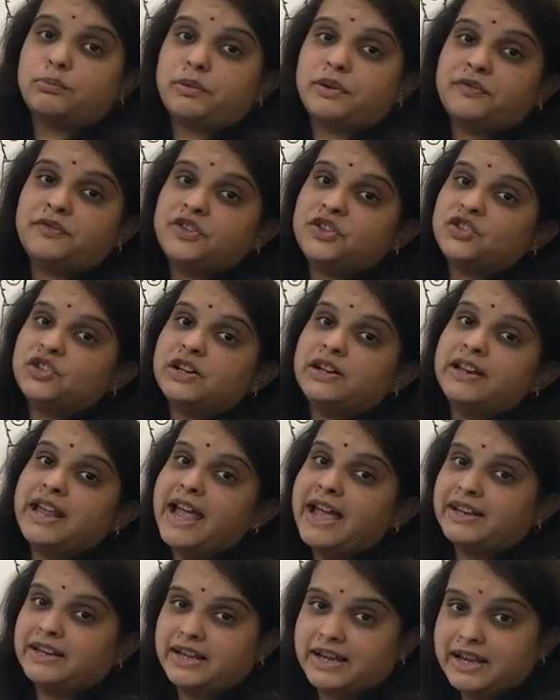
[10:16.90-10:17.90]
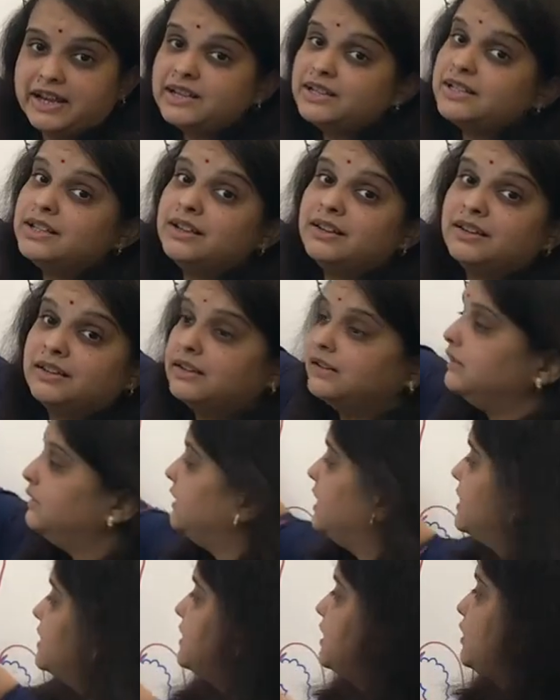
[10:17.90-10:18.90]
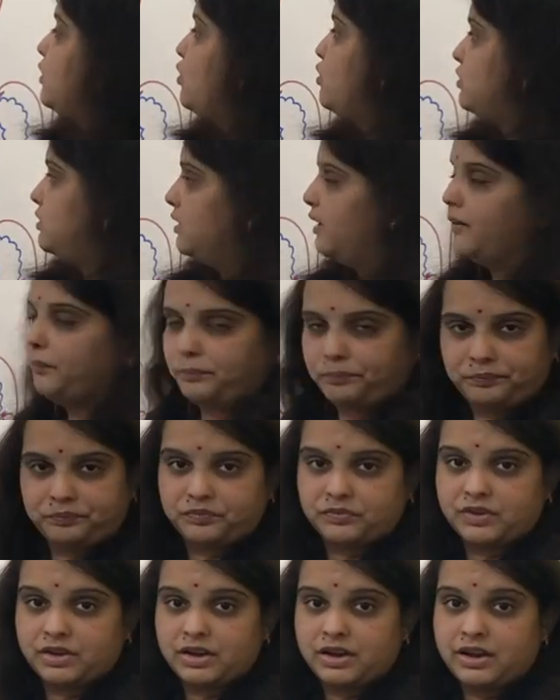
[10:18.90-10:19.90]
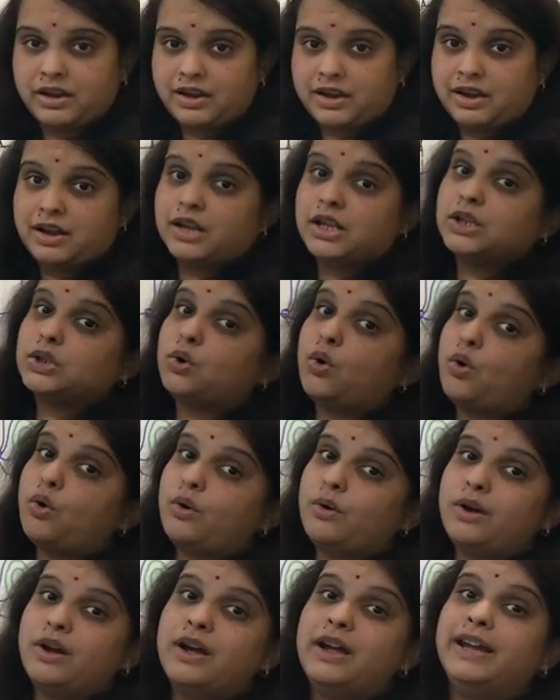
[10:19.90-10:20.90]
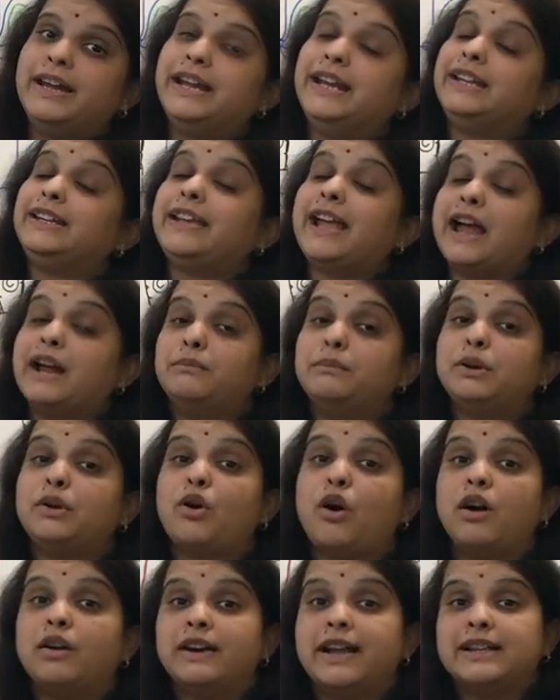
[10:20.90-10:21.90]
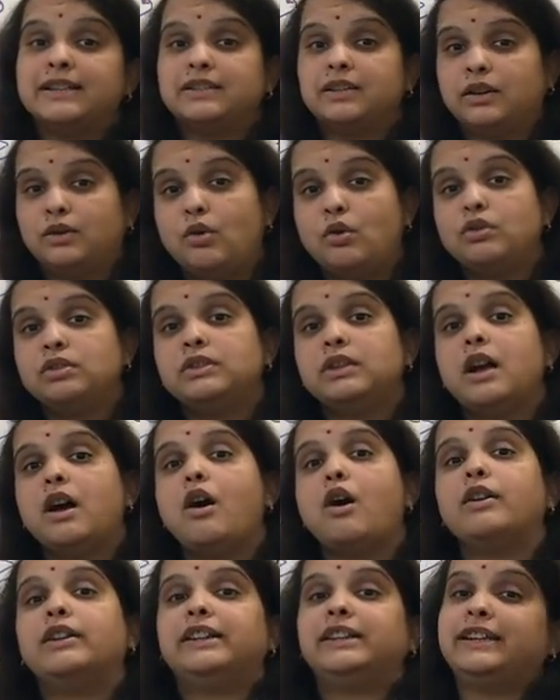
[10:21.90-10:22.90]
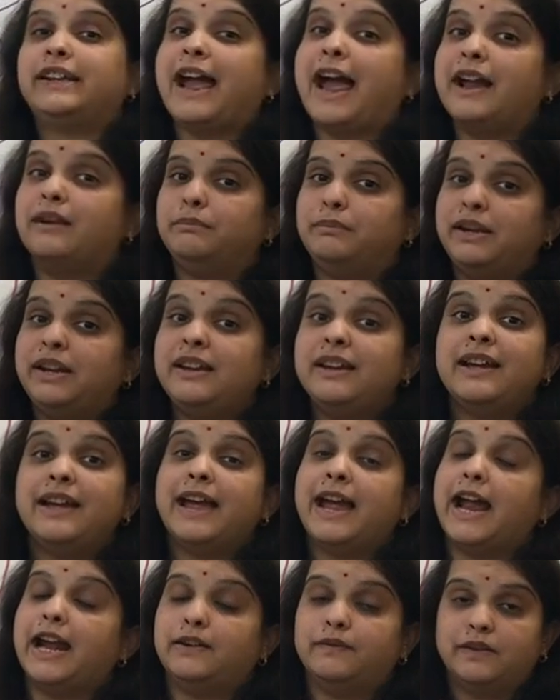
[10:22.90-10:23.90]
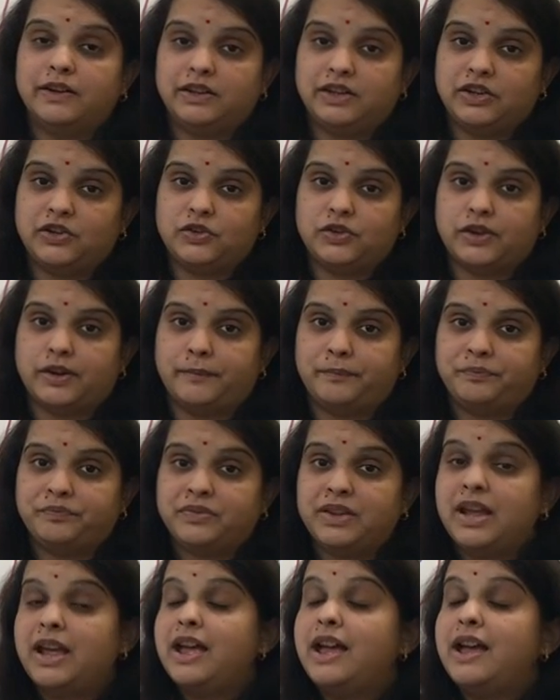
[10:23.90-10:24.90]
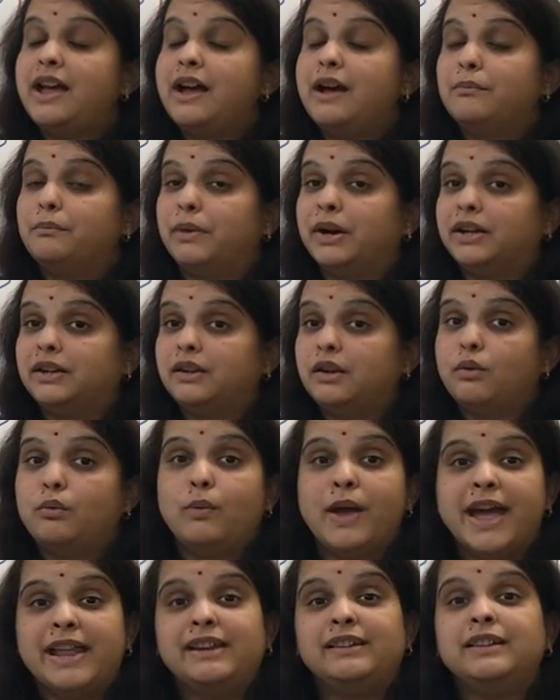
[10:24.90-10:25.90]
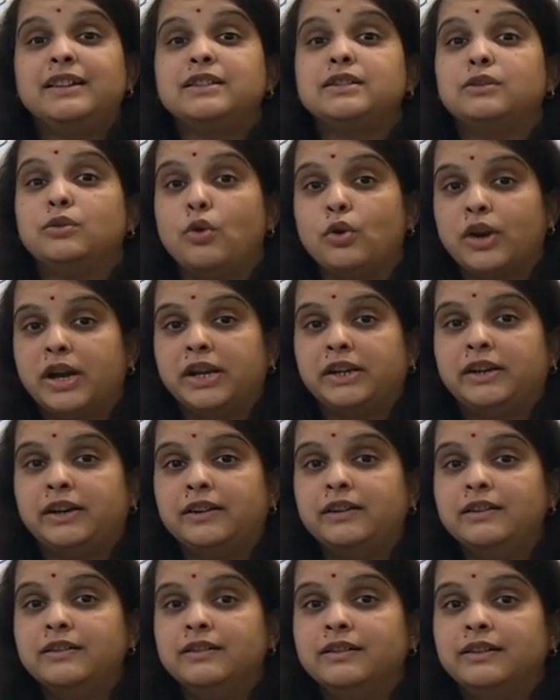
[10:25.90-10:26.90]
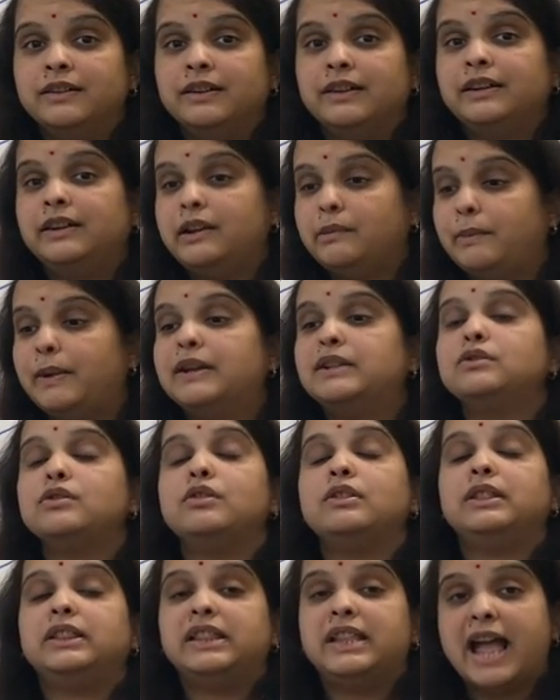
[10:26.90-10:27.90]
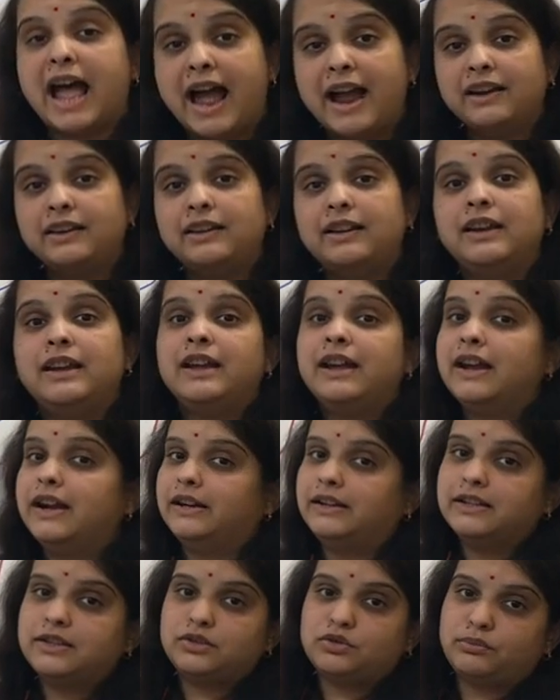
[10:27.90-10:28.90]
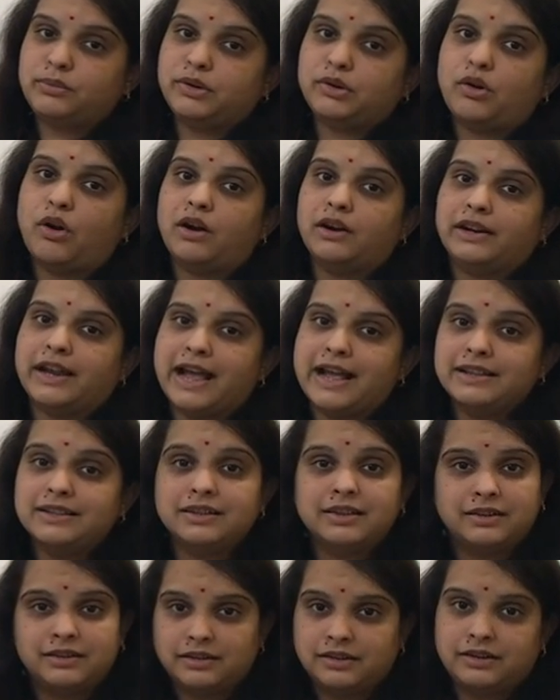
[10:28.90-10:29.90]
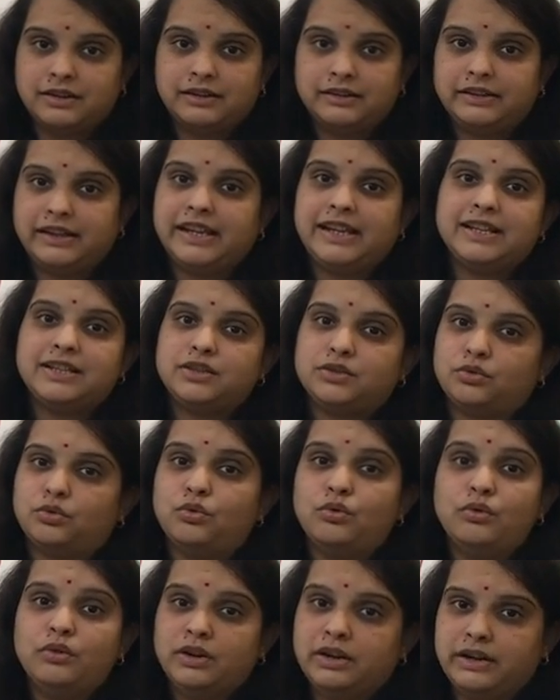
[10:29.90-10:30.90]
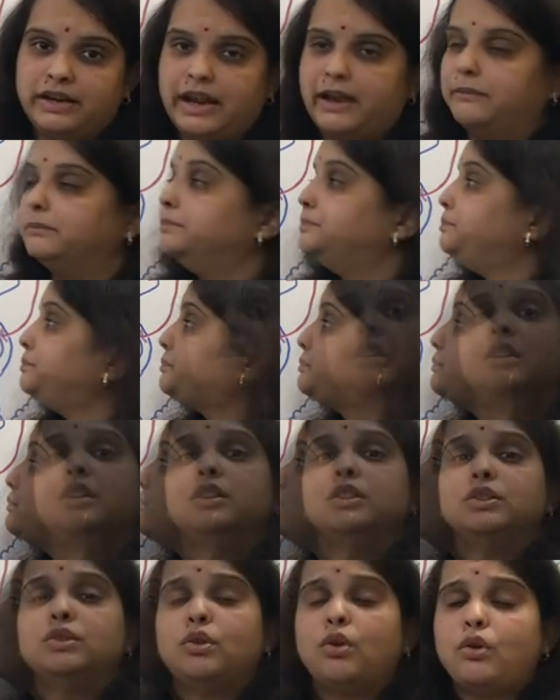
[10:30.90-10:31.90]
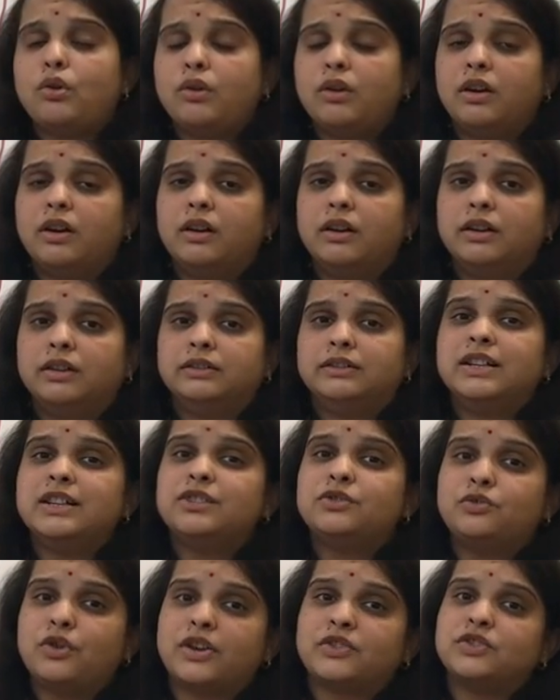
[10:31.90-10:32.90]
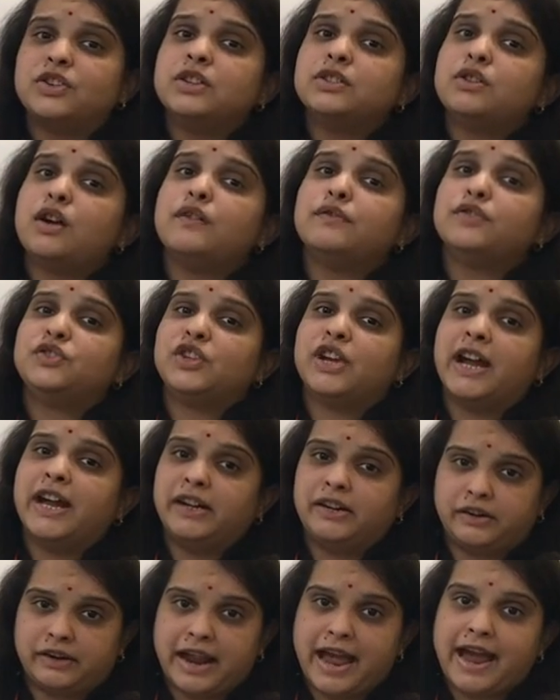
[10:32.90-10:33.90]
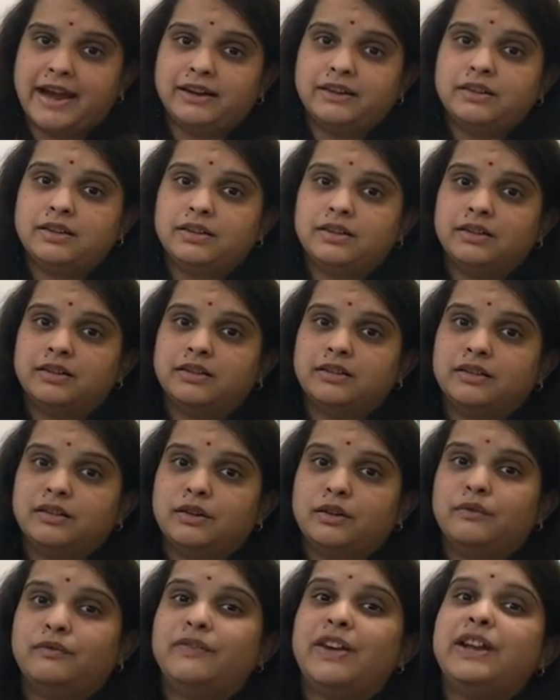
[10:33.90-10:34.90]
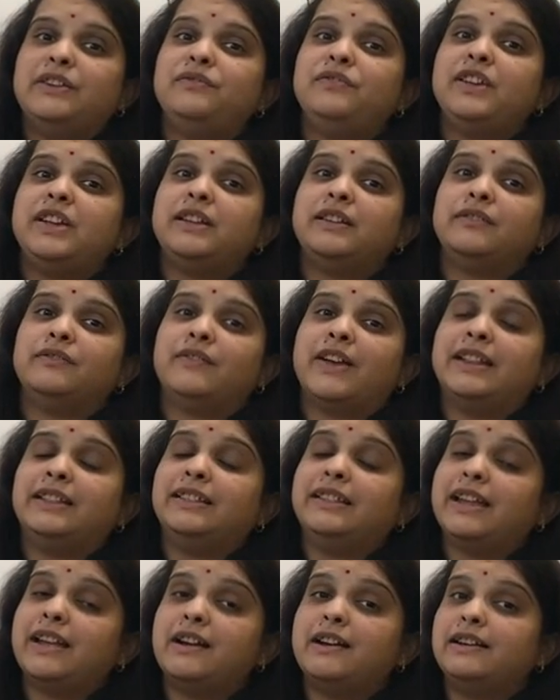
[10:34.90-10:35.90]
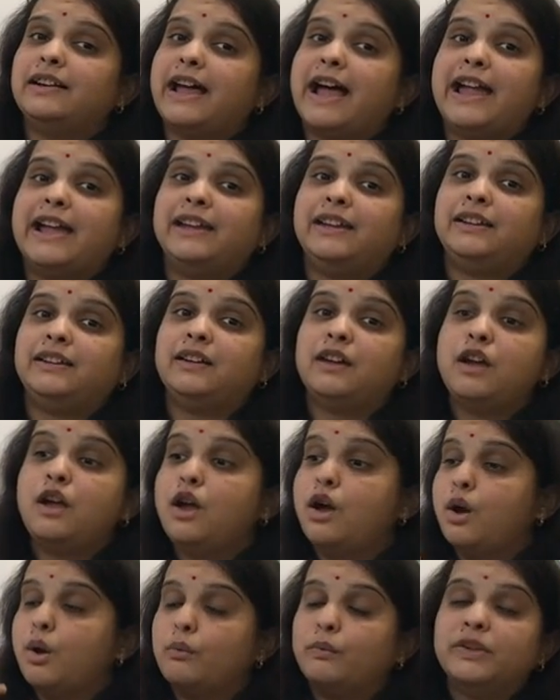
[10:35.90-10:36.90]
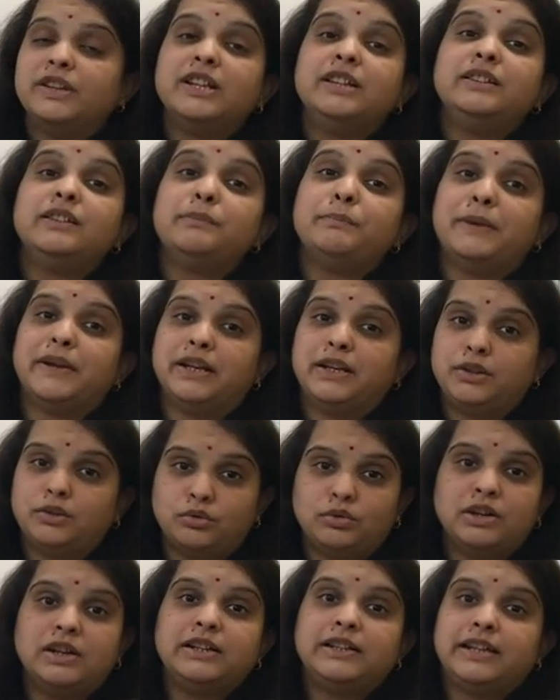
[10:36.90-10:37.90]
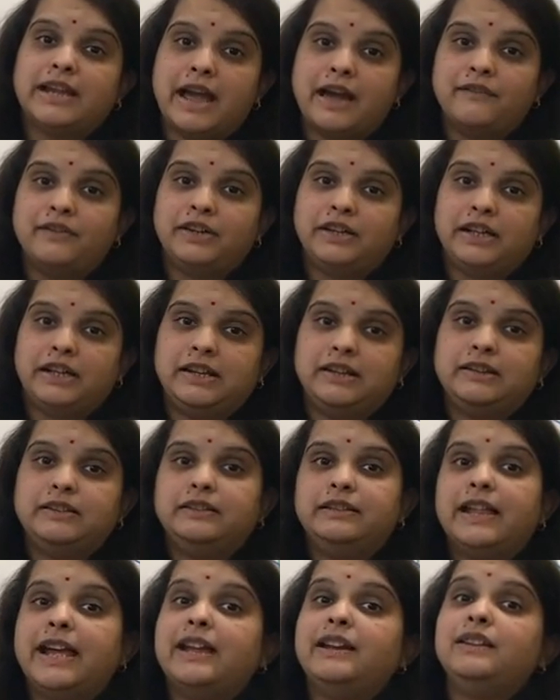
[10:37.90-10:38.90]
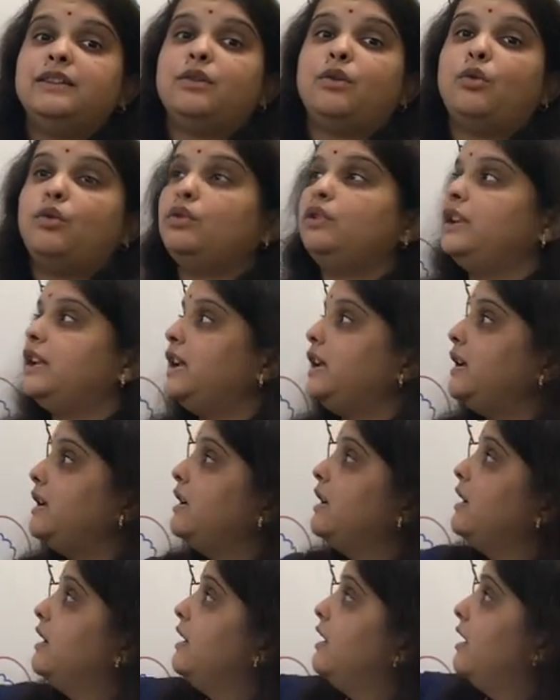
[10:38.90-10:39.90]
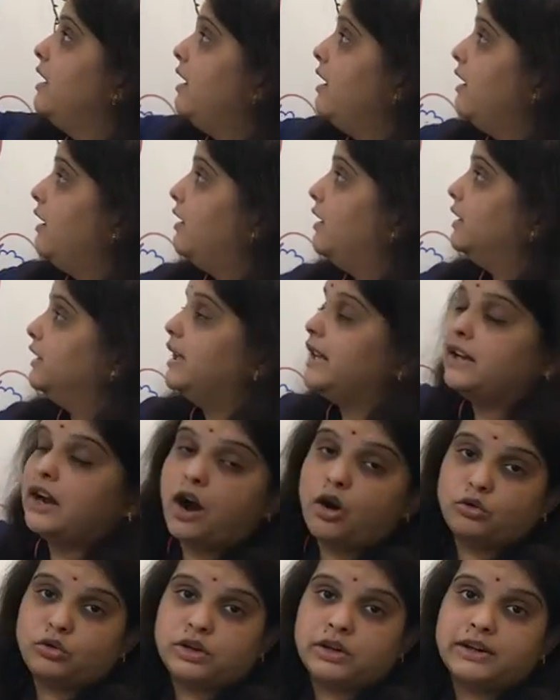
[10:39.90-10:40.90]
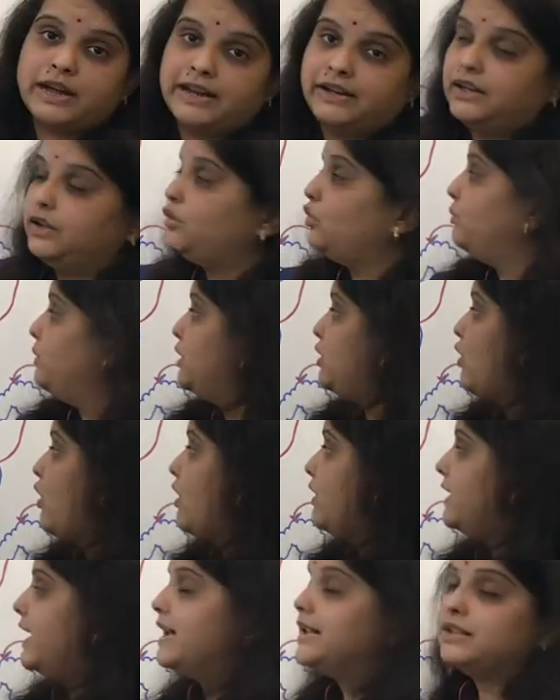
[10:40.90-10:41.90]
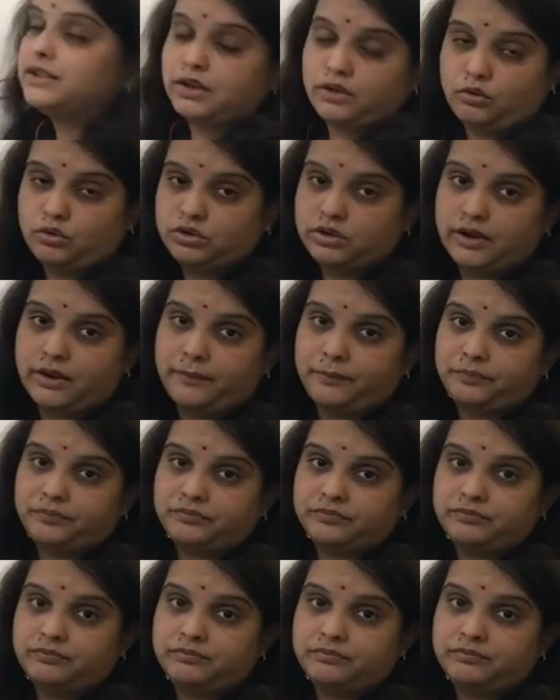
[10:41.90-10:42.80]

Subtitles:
superficial layer is the serosa. So it can be called as serosa or it can be adventitia, but where it is located depends on that it is to be called as these two names. So the structures of GI tract, when they are lying within the peritoneal cavity, then only their outer lining to be called as serosa.